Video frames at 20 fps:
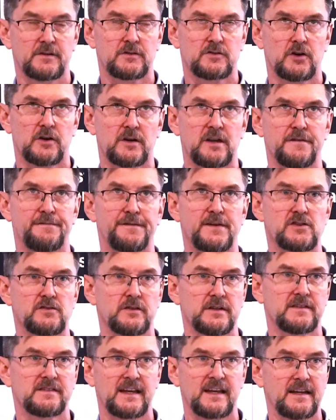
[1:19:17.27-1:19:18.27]
Turkey
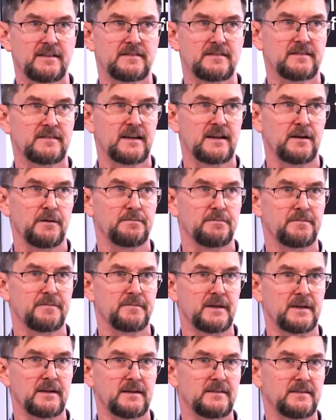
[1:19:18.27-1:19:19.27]
officially said,
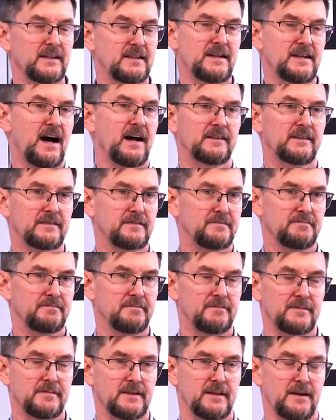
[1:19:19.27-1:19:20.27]
it did not,
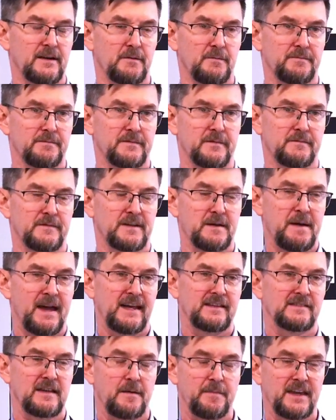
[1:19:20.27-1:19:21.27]

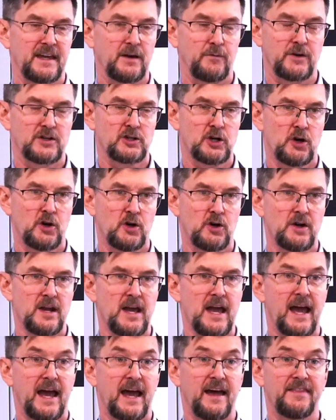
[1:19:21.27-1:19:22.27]
demand something in return,
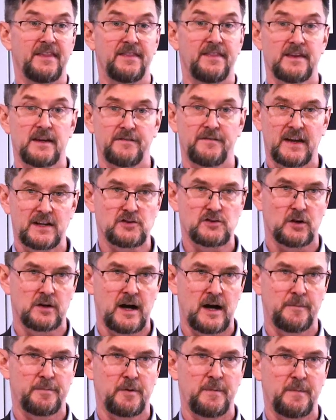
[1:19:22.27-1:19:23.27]
and then the eventual
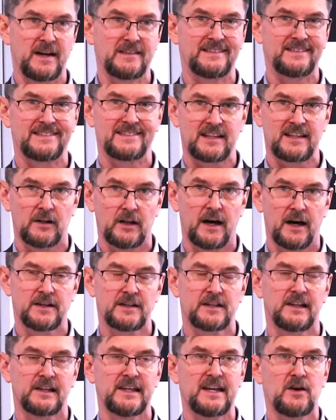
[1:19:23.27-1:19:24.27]
compromise is still
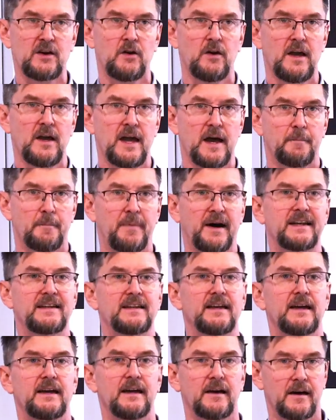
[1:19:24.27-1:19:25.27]
unclear. But
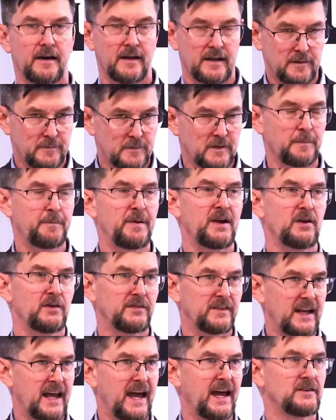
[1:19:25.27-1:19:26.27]
it
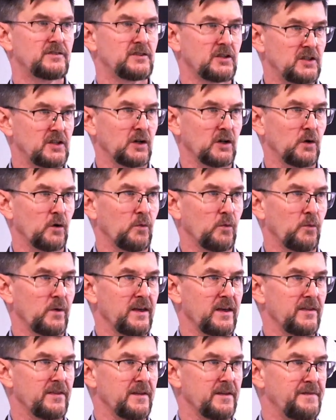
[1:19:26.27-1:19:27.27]
appears it had to do
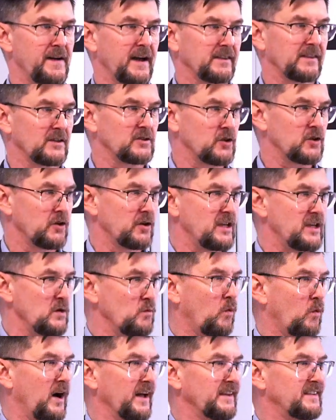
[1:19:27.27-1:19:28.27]
with the fact that Turkey
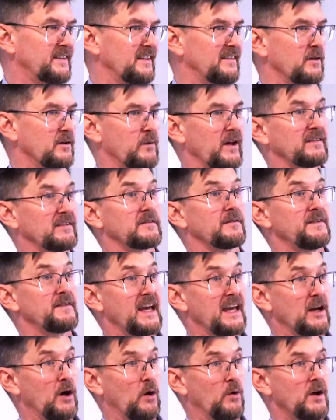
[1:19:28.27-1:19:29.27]
wanted the rest of
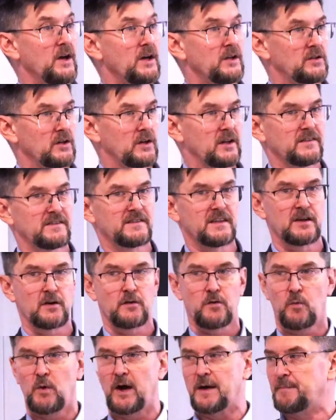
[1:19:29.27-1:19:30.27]
NATO to consider
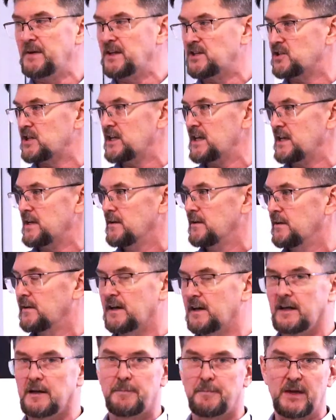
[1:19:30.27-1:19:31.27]
the YPG
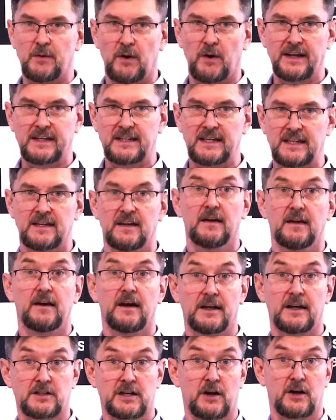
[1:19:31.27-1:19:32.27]
and PYD
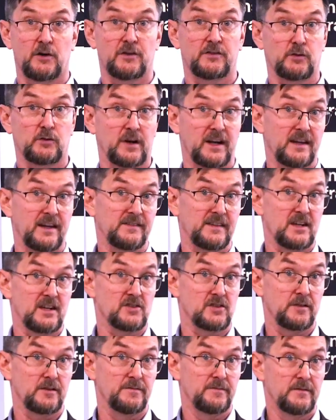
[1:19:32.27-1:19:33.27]
a terrorist
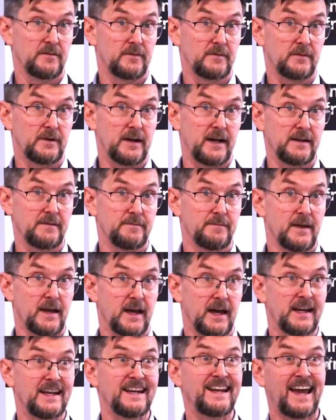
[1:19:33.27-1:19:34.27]
organization, right?
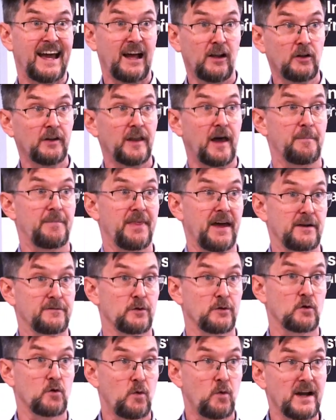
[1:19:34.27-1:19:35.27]
And it held up that
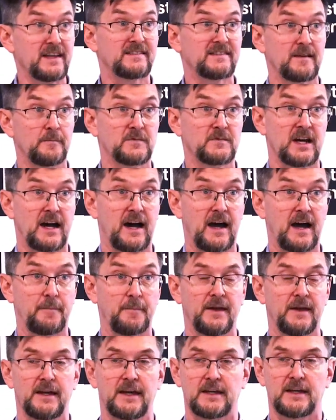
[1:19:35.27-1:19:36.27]
for quite some
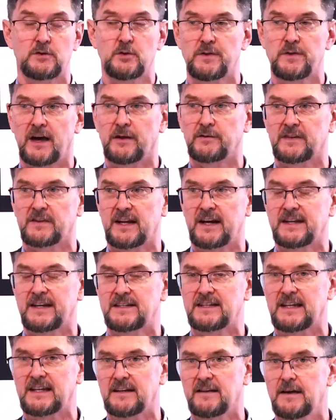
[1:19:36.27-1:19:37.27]
time in
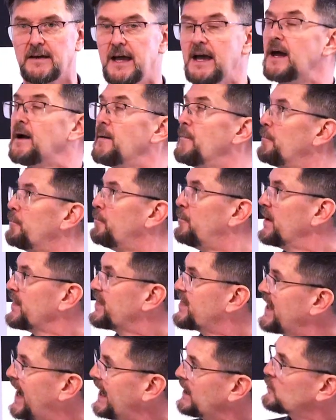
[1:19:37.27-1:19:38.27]
2019.
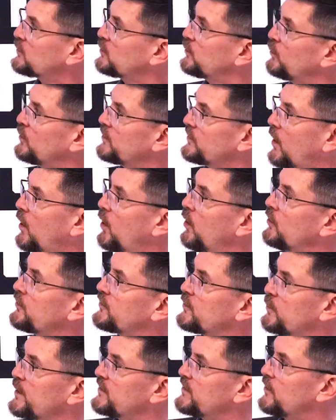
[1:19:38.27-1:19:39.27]
But that was
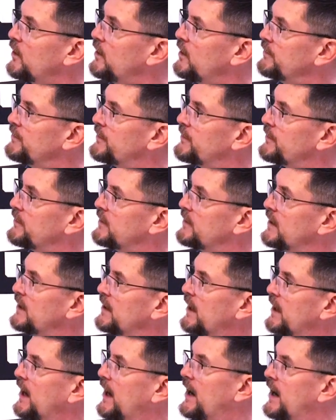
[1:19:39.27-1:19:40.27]
also resolved.
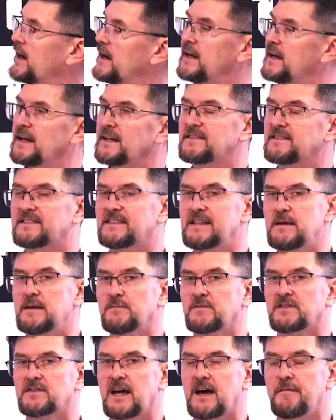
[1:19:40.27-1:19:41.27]
And it
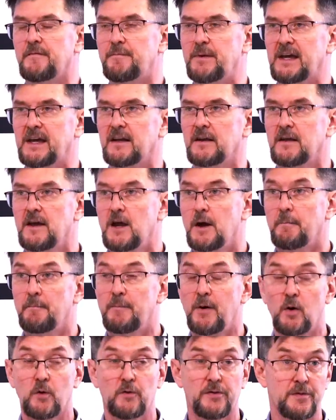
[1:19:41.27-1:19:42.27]
seems to have been
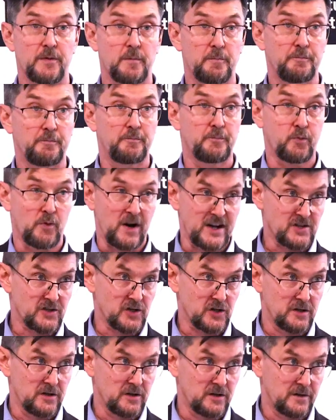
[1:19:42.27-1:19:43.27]
both
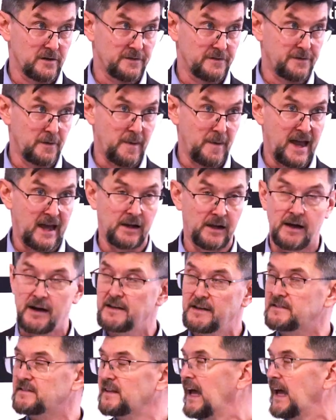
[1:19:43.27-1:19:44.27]
pressure from
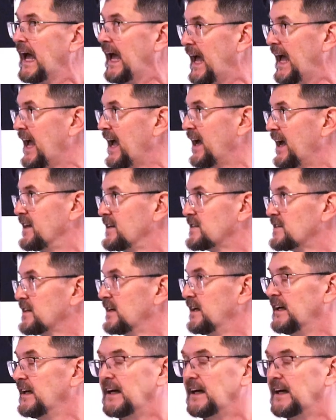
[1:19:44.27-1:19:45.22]
allies and